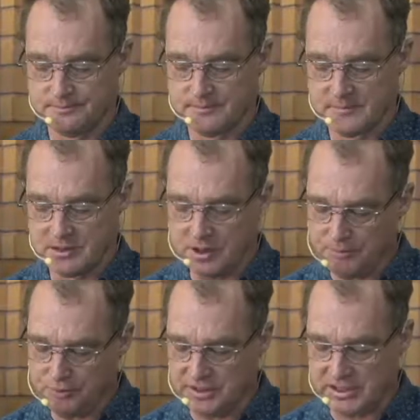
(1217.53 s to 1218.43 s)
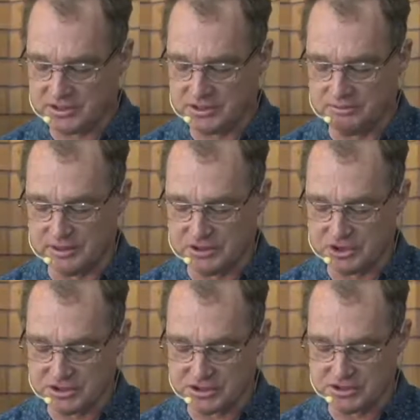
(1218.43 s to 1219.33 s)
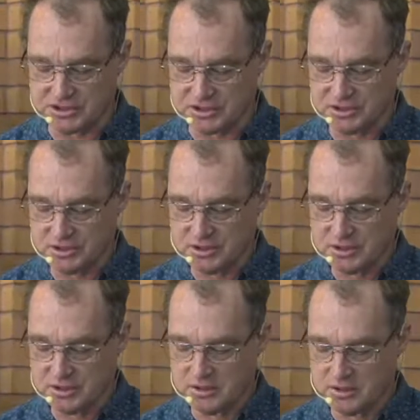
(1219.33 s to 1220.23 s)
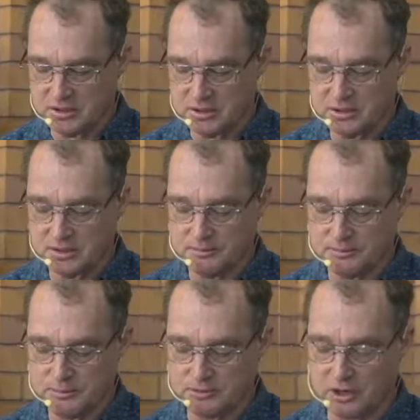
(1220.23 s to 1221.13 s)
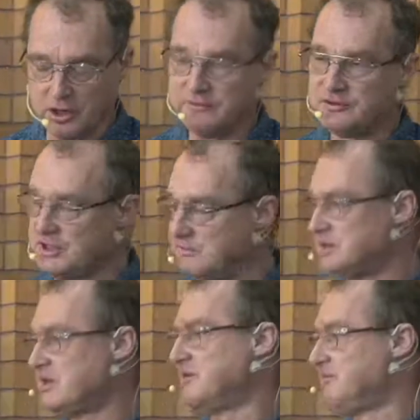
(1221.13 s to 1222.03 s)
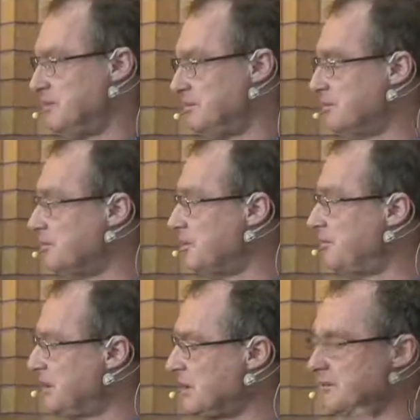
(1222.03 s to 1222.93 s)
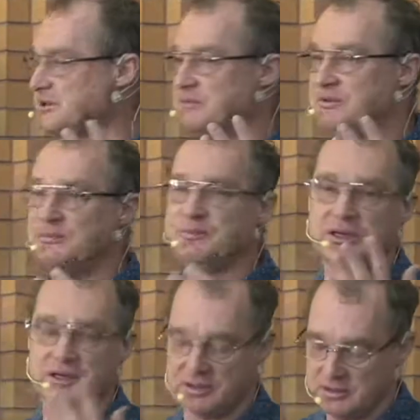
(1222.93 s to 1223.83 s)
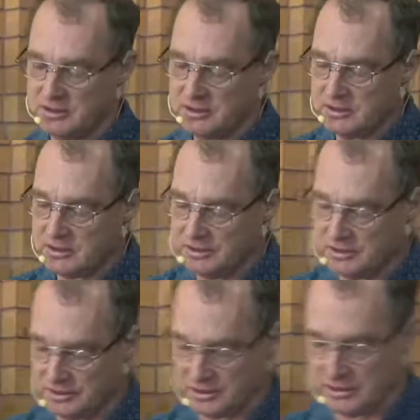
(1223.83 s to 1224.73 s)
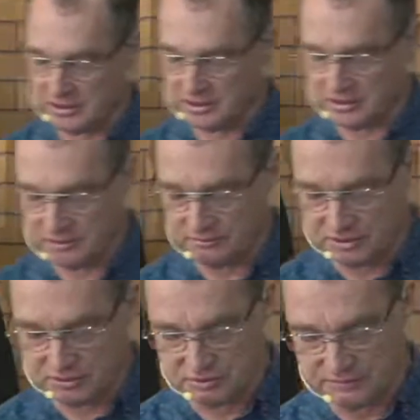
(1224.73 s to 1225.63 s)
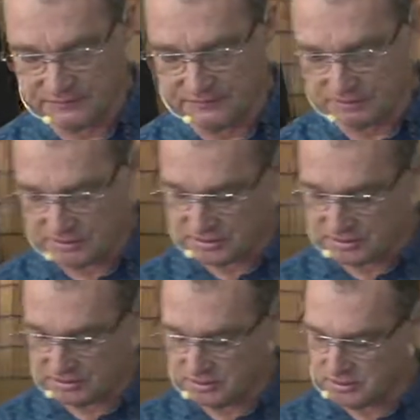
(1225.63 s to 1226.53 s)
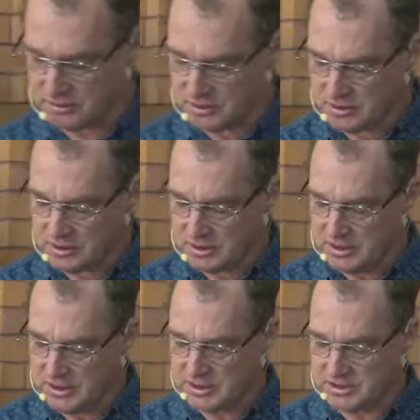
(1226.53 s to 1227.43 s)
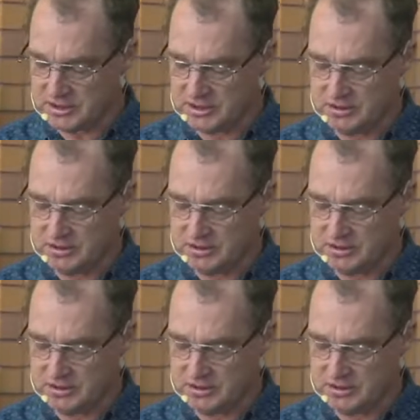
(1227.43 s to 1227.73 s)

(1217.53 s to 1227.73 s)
Can I point out to you when Jesus drove demons out of people, and I'll pick up on something that Peter, in like the guy in Lightning Ridge, was referring to, is that